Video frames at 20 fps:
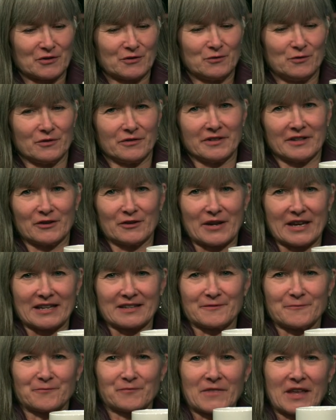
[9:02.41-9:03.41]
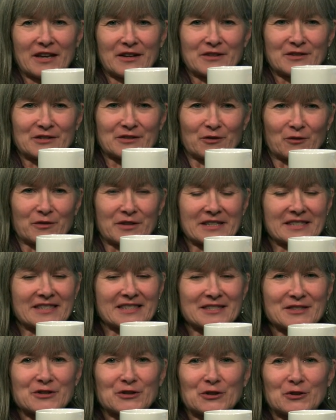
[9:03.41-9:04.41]
a cool thing. Okay. So, this
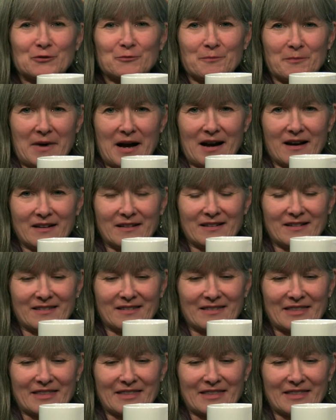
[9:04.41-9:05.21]
is the new mug